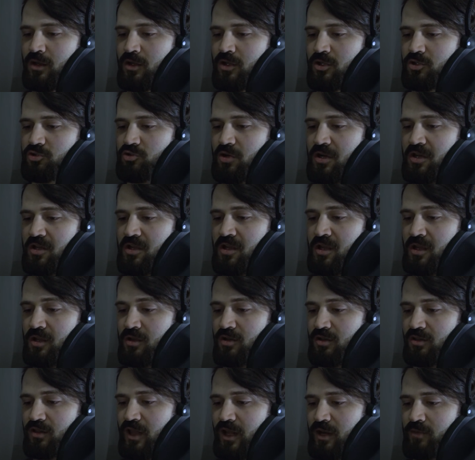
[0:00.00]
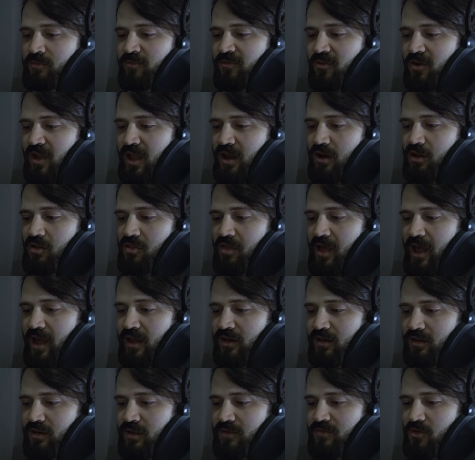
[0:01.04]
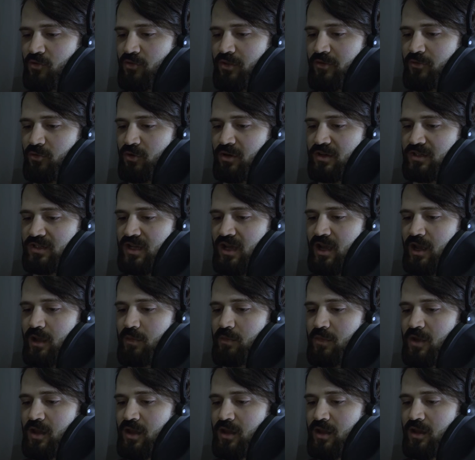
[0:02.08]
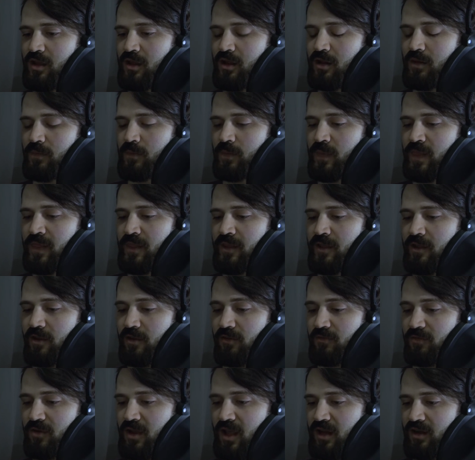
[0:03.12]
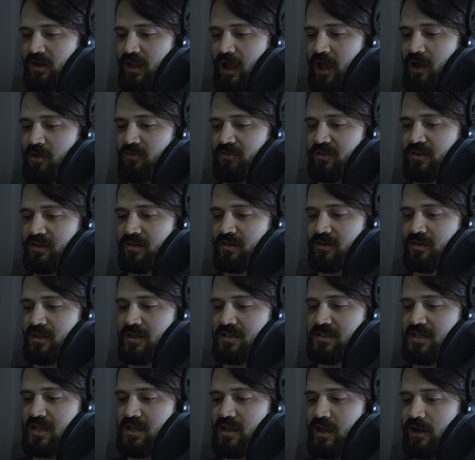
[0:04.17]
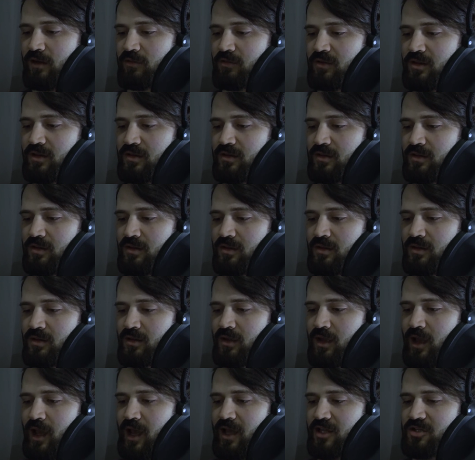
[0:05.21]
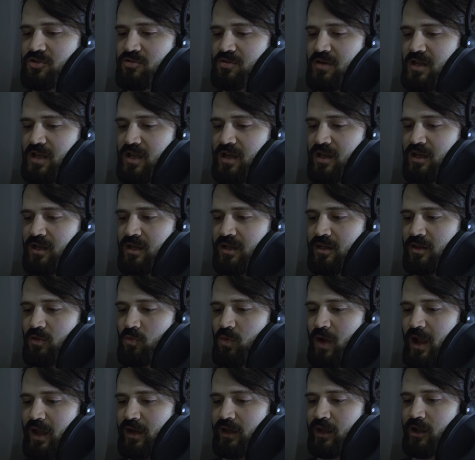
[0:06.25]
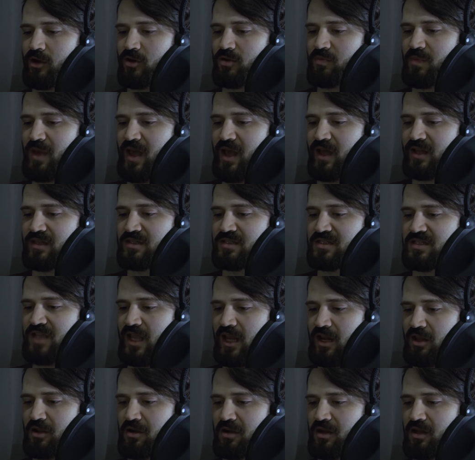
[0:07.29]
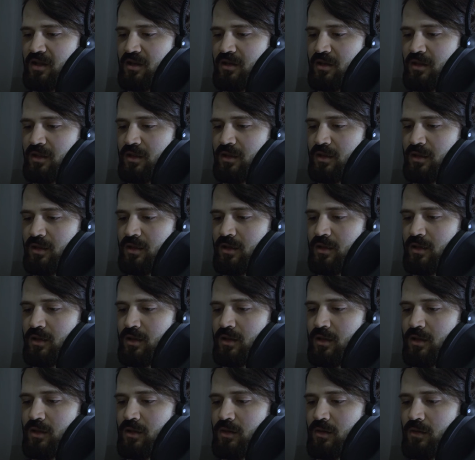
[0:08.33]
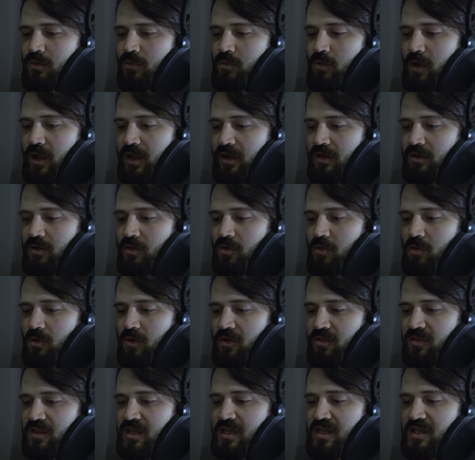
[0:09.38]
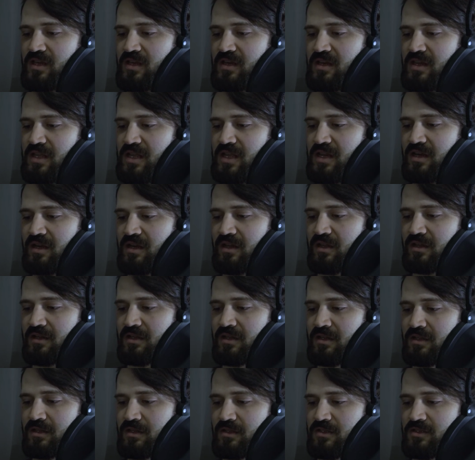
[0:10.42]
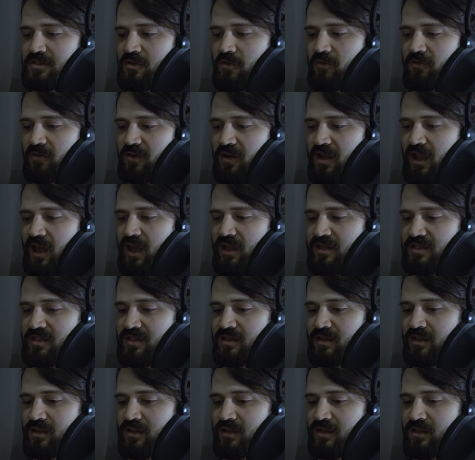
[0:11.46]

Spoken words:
Drinking could let him forget all that, if only for a time. He could forget Galvin and de Guerin, Hadria and the white-haired man Sadagon. White North he needed to forget.